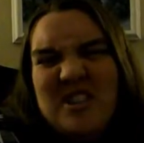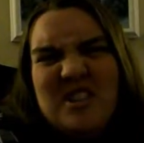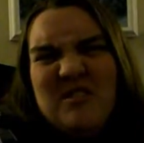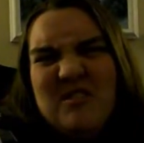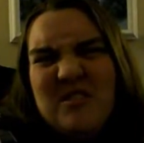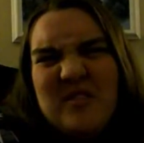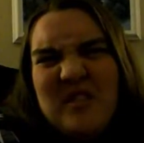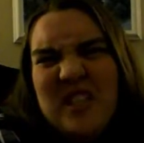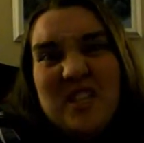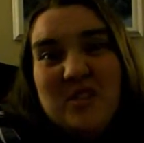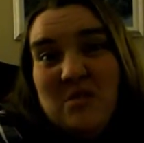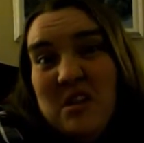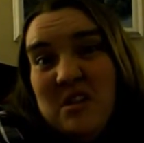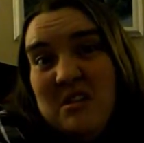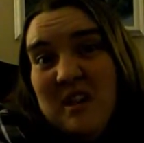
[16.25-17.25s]
And usually
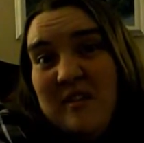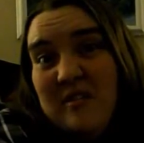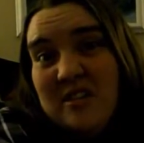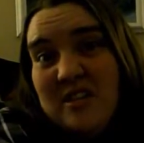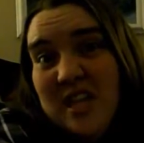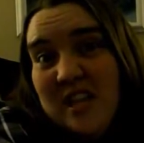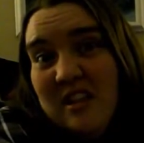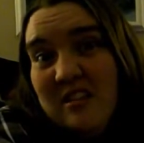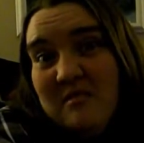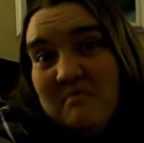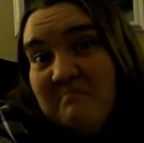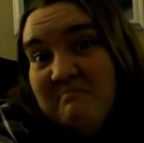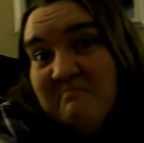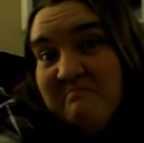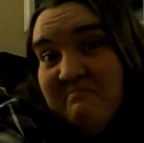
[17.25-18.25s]
you can never tell.
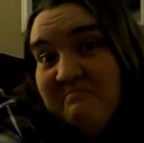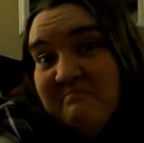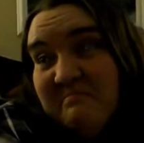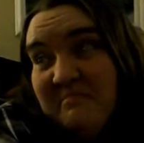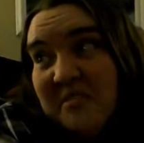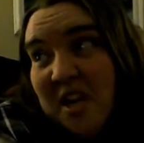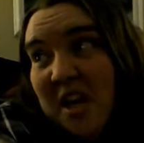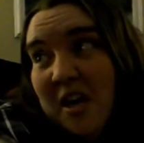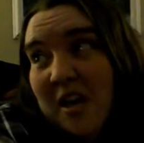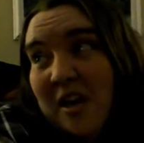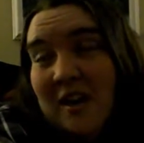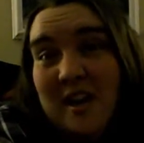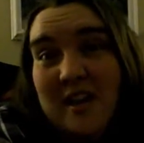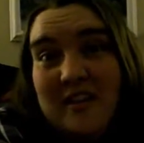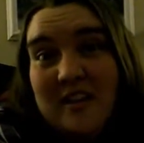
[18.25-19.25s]

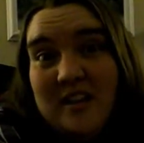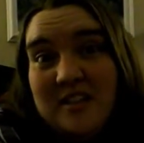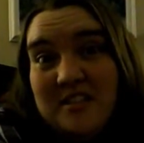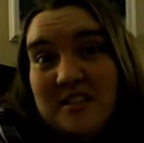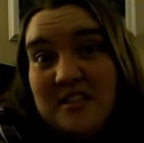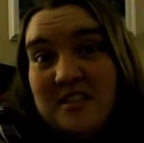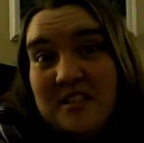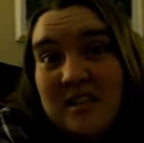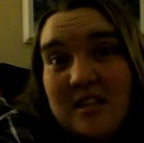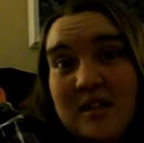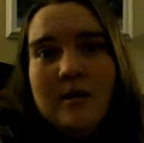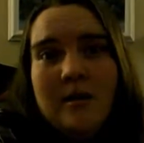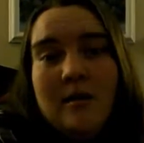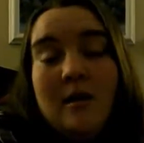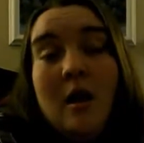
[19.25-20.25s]
I think I
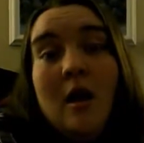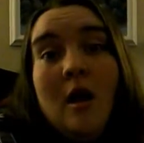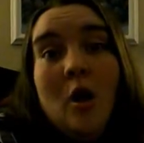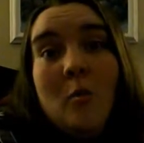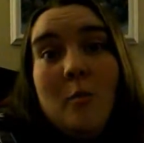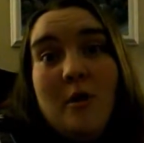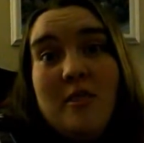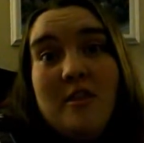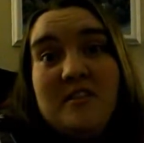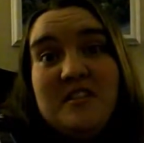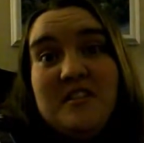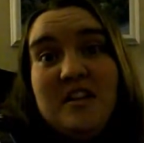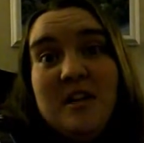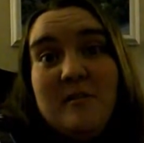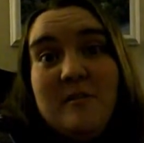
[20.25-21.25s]
succeed, but
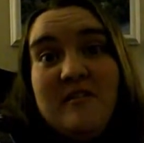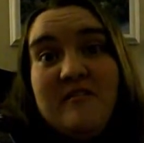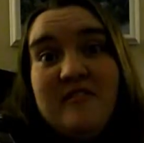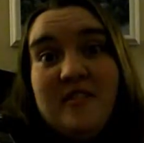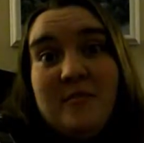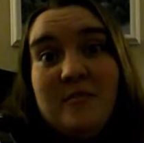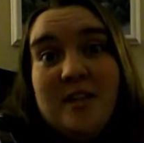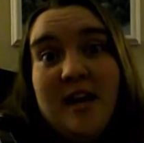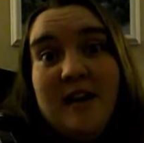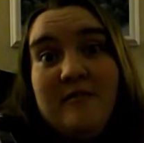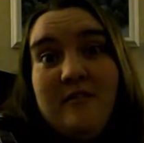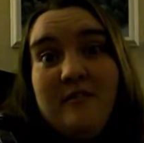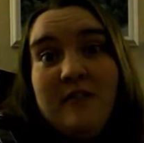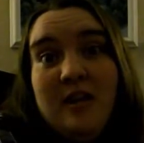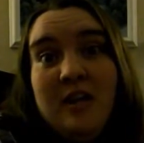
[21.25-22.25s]
this time I filmed
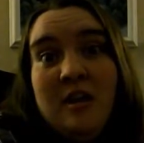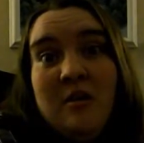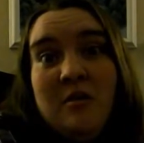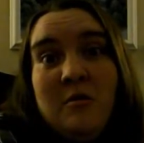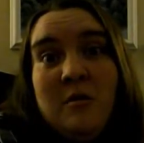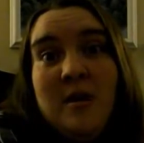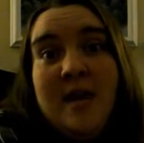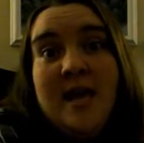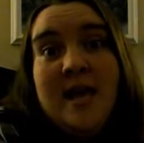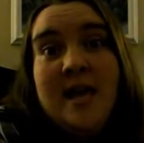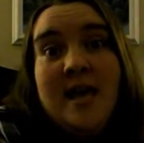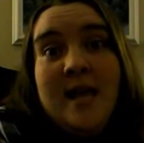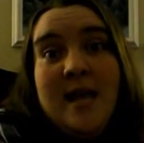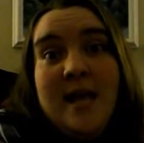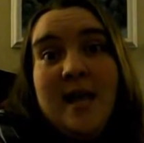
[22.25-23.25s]
half the video
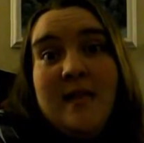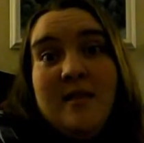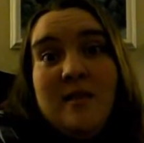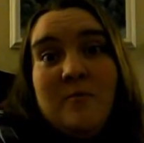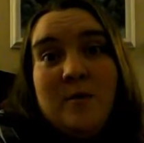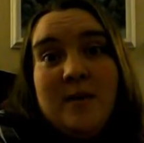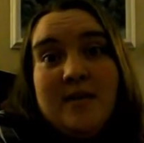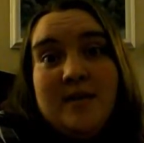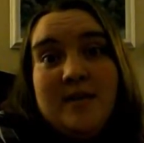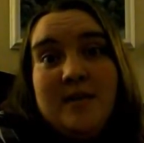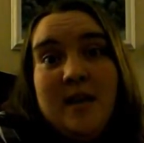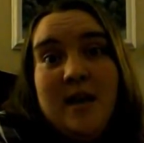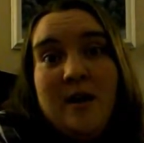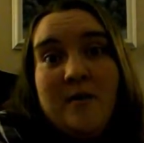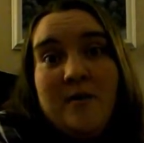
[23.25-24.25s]
and then went to
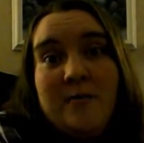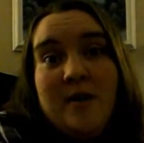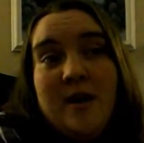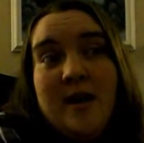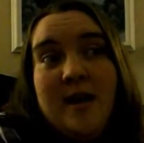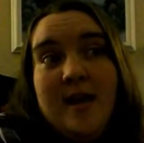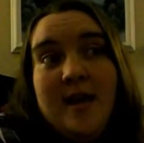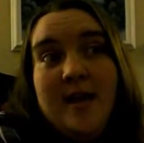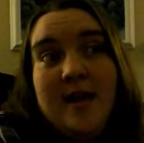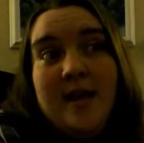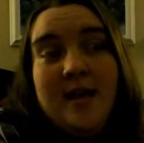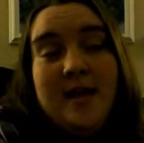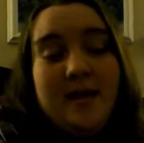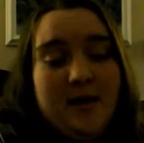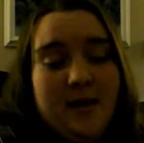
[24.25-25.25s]
town.
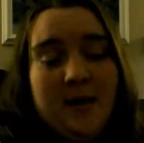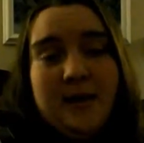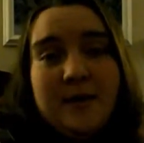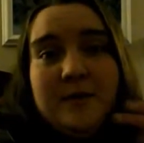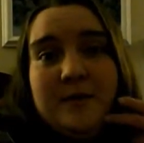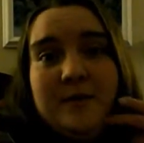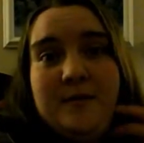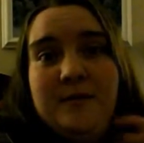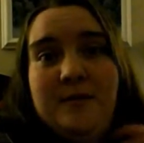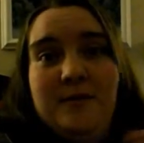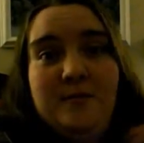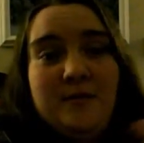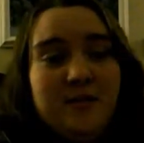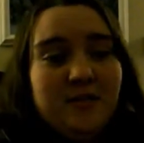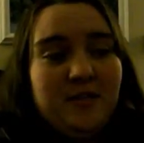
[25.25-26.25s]
Got a good
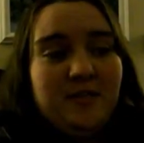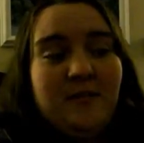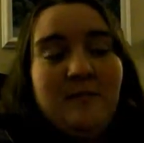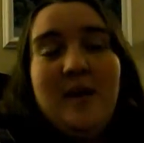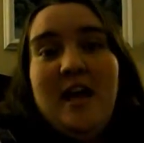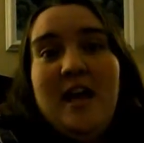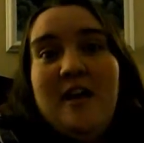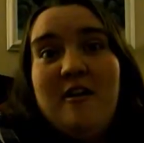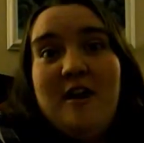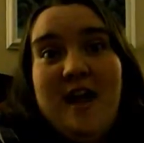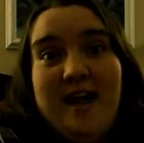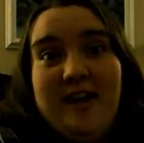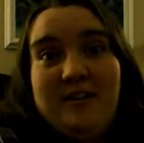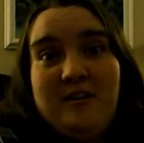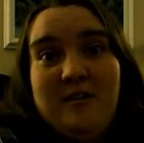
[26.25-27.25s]
two inches of my hair
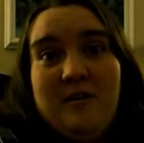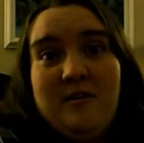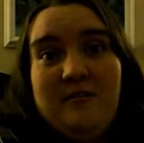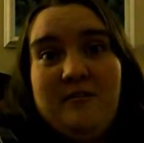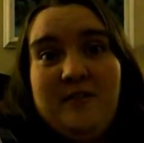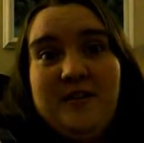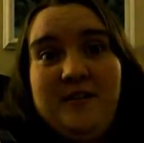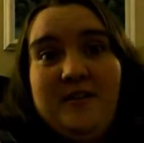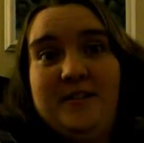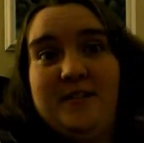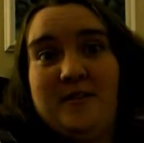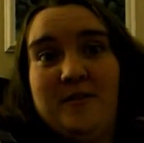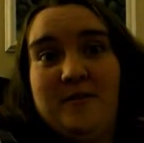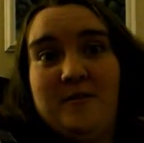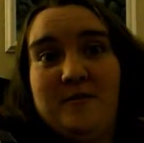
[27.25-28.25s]
hacked off,
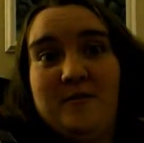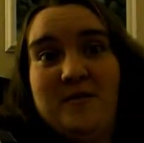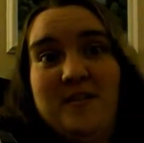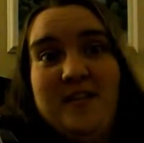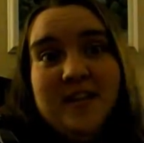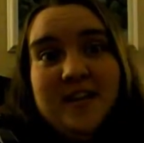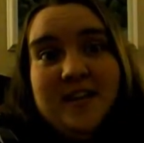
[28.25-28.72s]
so.